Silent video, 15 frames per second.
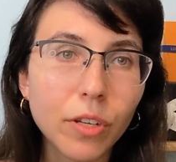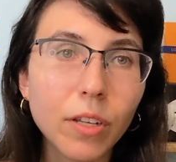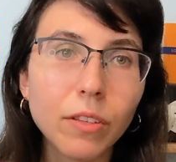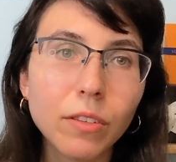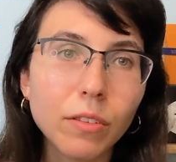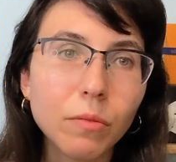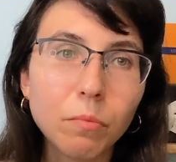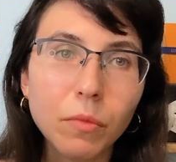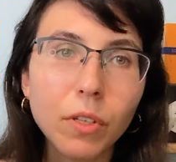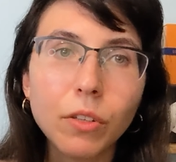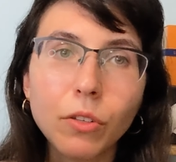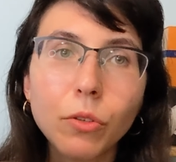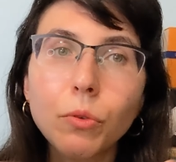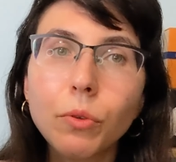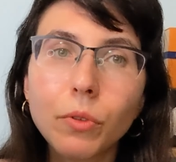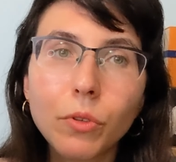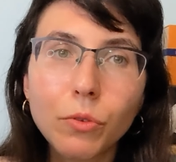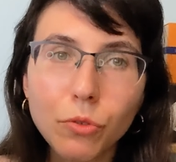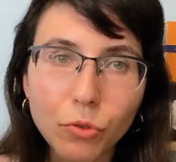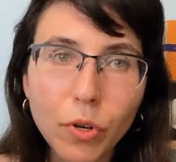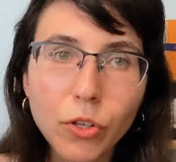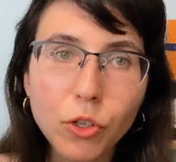It's you, you
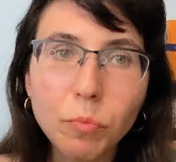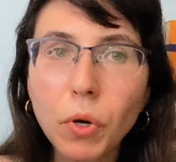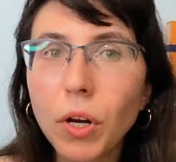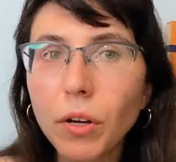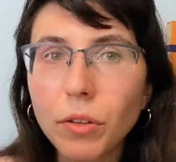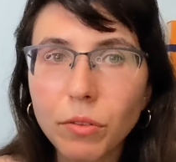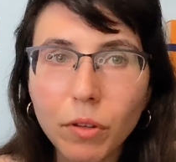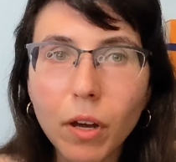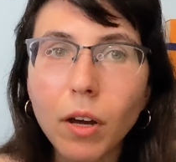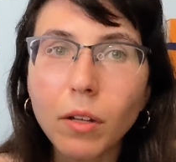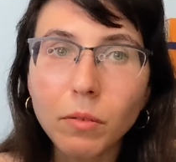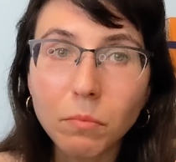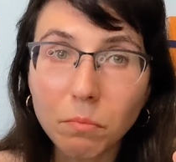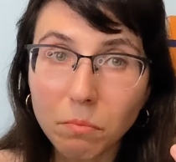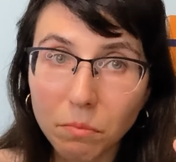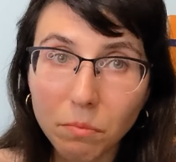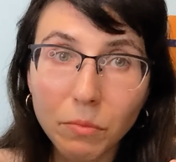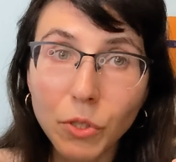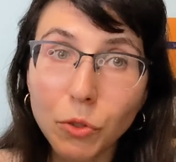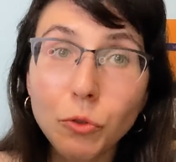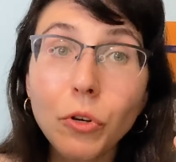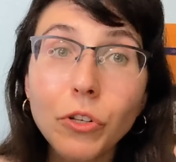stretch mark uh,
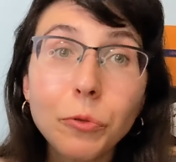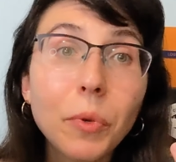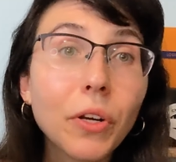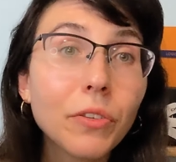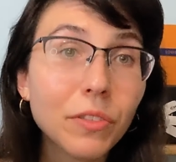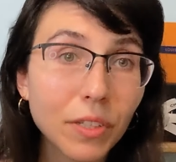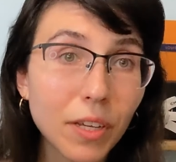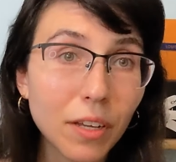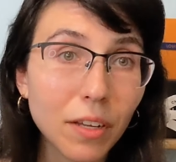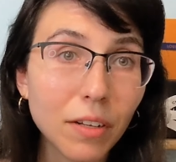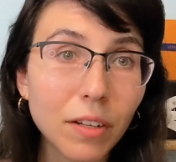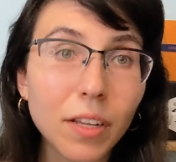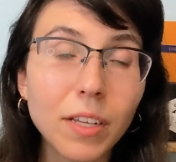you stretch mark skin.